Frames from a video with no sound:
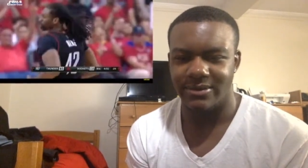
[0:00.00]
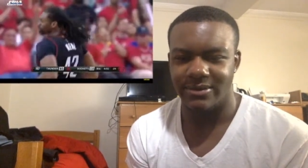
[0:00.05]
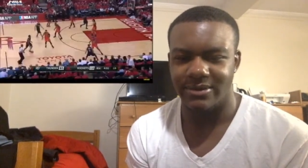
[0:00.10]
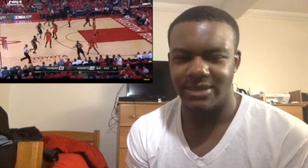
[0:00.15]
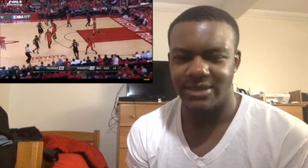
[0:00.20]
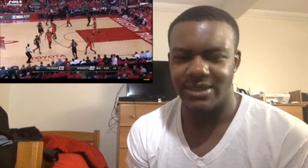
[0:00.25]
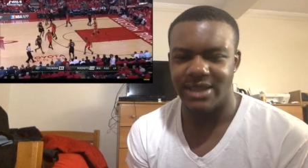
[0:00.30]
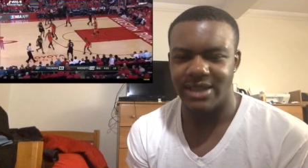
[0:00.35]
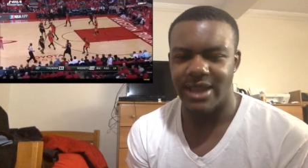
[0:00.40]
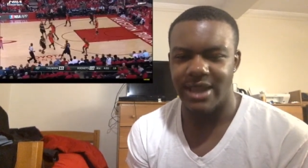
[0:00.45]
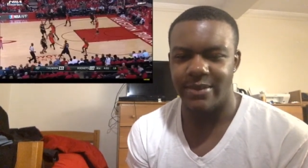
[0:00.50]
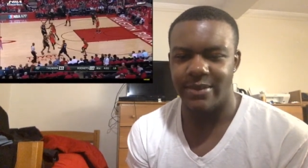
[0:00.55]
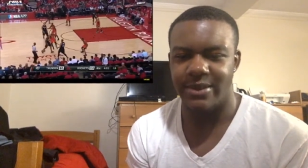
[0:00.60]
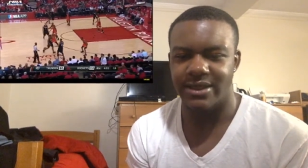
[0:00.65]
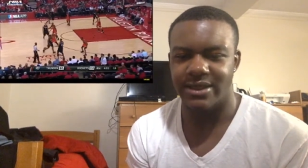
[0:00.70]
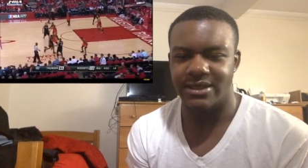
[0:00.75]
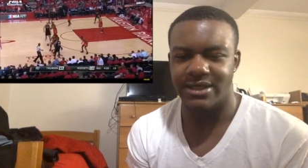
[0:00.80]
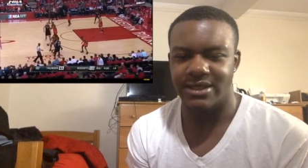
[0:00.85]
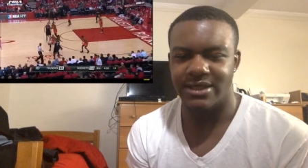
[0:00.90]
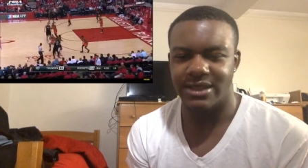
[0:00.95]
This game
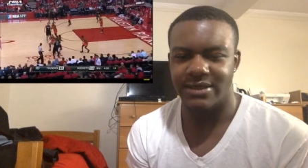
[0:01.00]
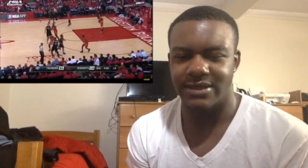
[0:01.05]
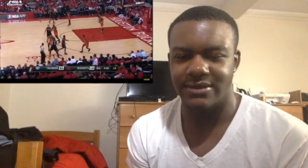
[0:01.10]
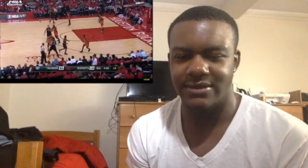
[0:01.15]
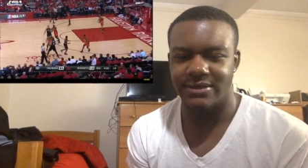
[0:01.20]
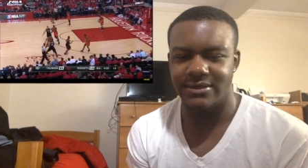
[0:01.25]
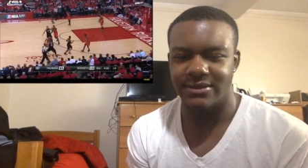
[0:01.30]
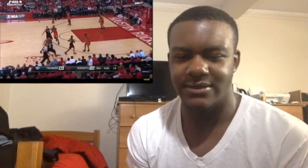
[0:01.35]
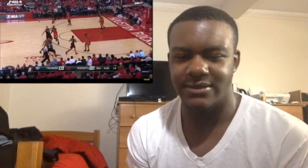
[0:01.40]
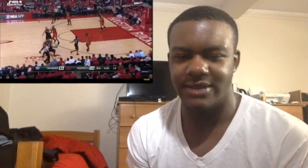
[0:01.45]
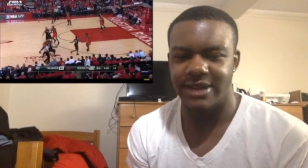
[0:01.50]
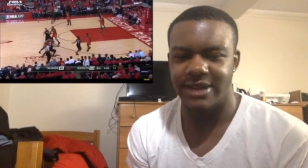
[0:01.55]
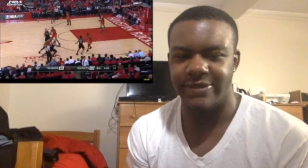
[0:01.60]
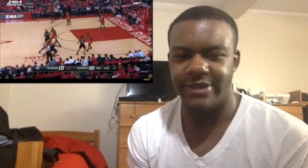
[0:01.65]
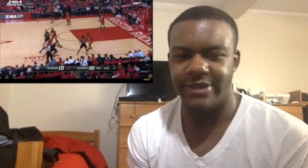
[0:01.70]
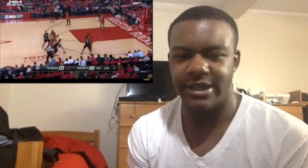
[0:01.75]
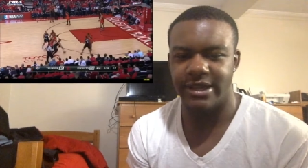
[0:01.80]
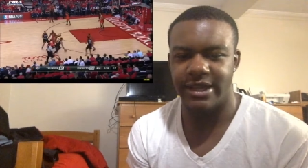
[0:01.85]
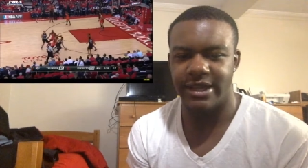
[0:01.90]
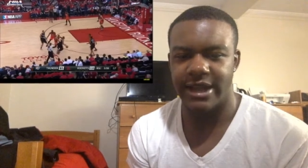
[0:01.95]
is
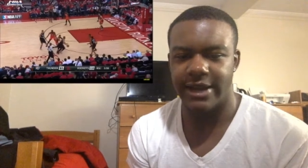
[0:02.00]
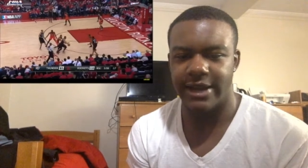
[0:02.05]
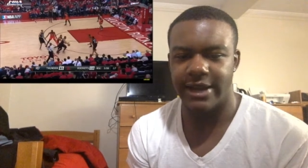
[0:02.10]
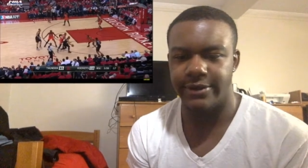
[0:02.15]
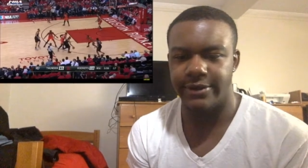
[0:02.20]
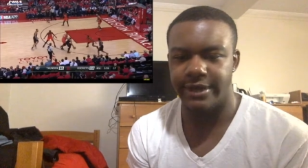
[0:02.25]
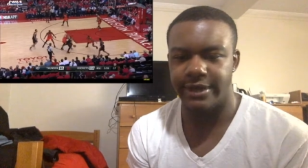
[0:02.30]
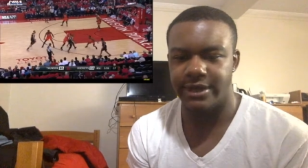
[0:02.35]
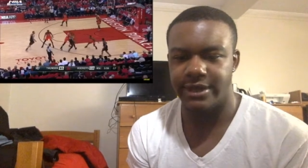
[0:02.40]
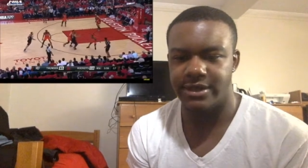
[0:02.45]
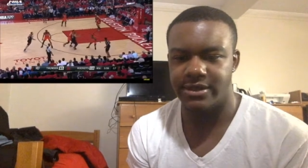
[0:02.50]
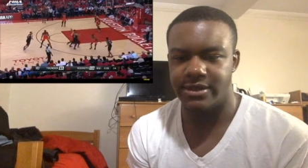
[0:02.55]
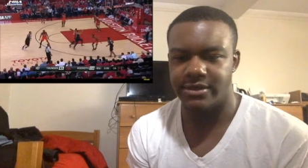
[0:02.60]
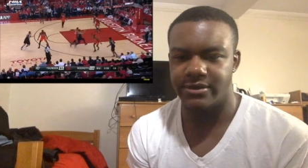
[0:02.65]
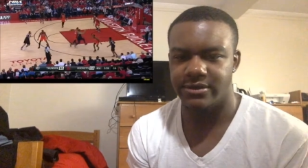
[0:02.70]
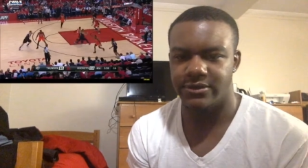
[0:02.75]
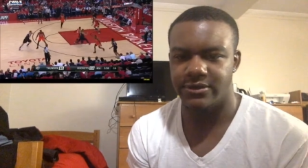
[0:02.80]
definitely out of reach.